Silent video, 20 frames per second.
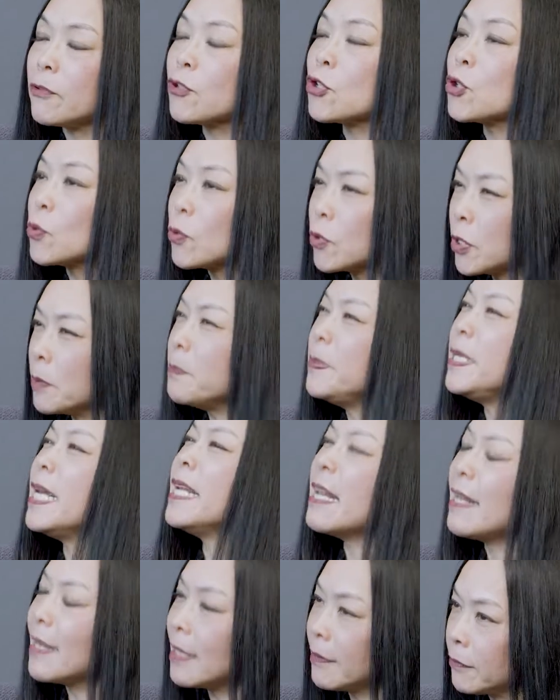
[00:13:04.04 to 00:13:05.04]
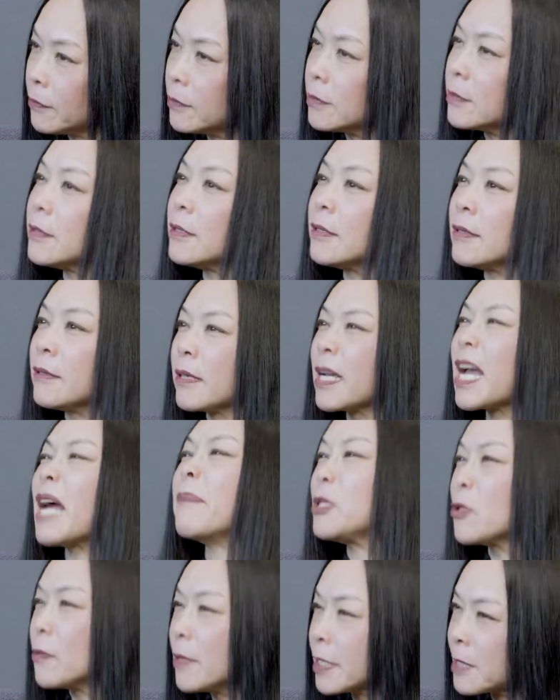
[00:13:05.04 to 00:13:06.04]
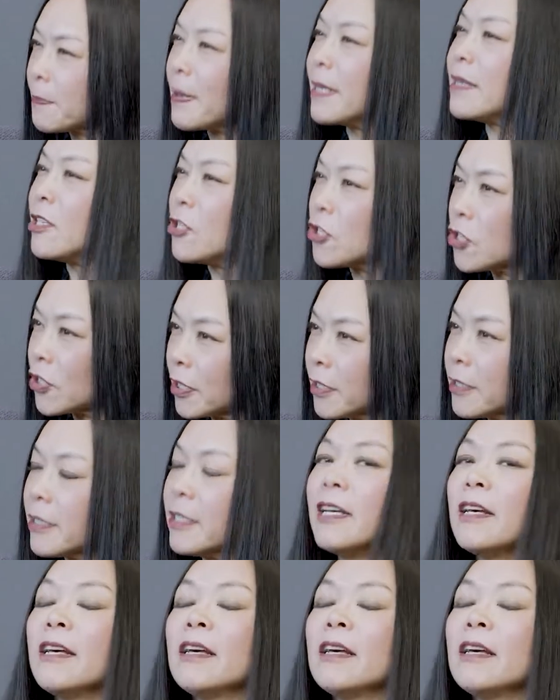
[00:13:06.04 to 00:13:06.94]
the short-term P&L level, the capital expenditure,